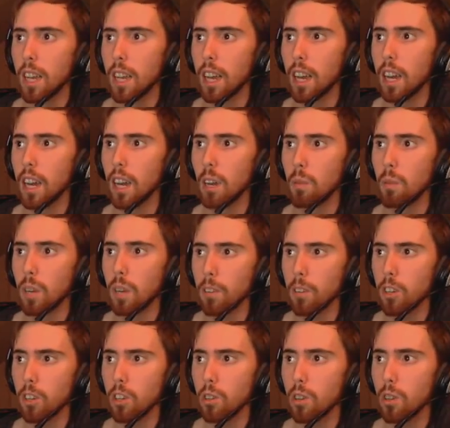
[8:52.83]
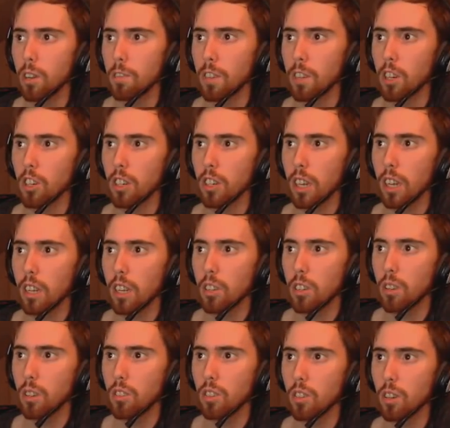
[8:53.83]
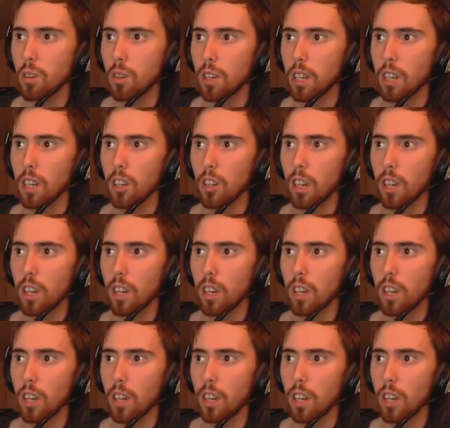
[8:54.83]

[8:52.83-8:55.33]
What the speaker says: Whenever you finish that, you need to go in here,